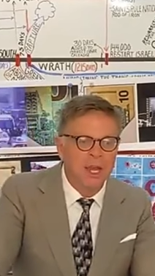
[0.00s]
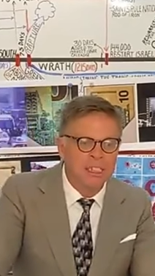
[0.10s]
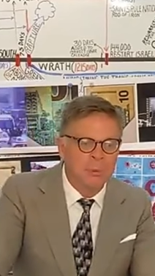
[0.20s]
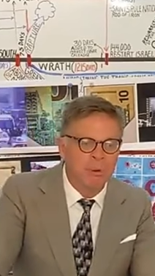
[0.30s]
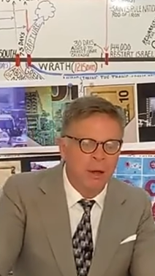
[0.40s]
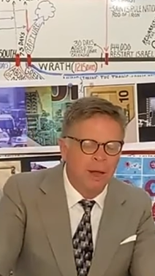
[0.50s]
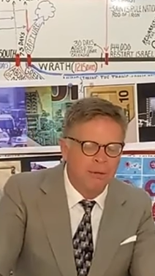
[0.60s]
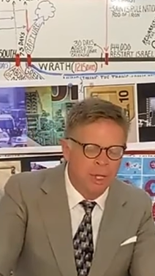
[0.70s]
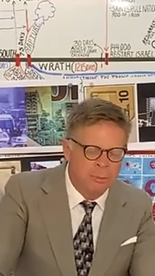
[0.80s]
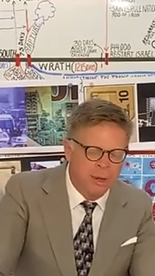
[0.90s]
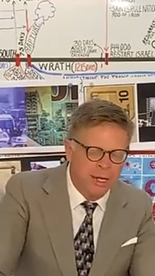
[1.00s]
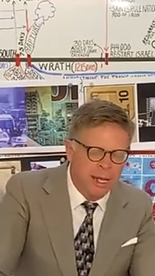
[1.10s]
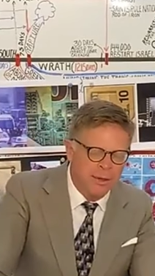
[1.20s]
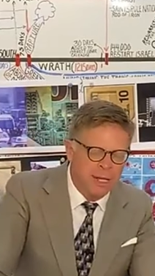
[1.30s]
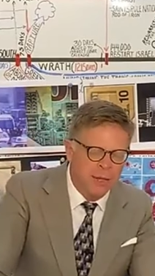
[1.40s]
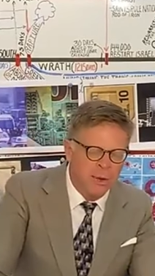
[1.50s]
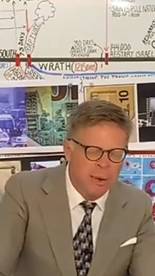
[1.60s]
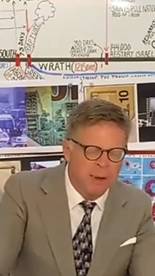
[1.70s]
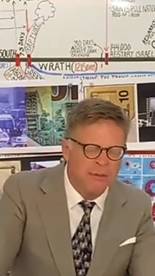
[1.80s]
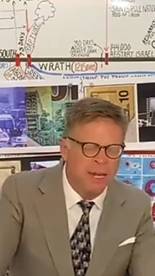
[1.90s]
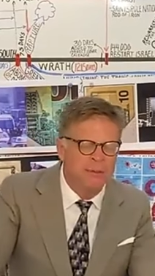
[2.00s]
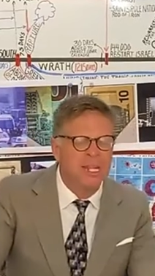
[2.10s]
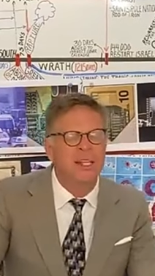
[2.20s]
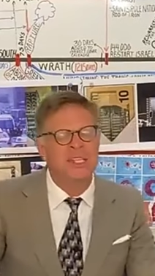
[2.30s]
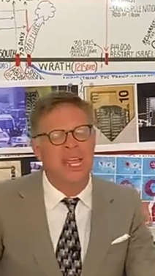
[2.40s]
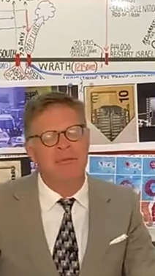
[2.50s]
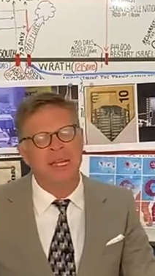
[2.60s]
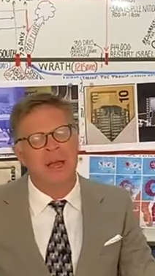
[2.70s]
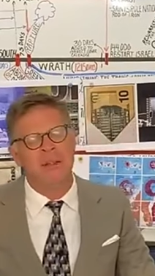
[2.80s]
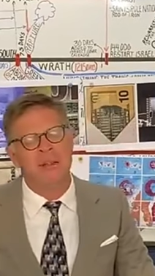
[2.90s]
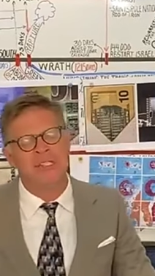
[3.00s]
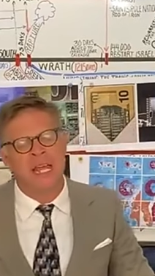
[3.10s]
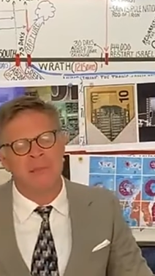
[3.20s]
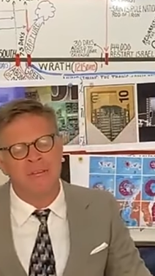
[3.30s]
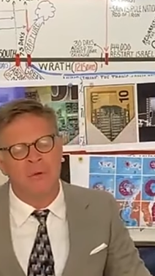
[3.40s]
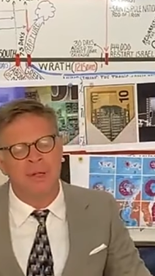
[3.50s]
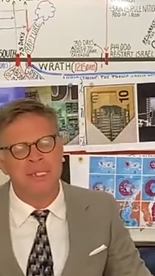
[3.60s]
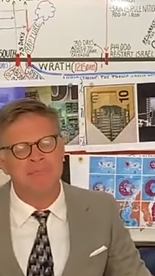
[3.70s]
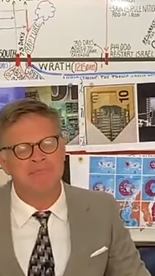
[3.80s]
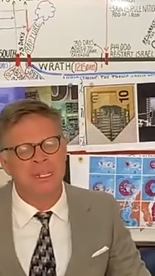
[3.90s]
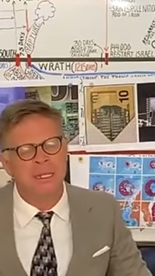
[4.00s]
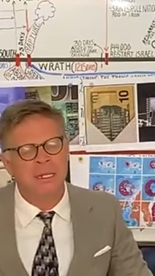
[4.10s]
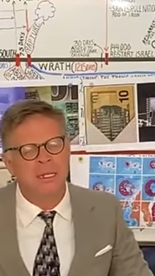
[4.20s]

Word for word: So here's a prayer. Why don't we all pray together? Now, Lord, I pray for anyone who's not saved right now, in the sound of my voice,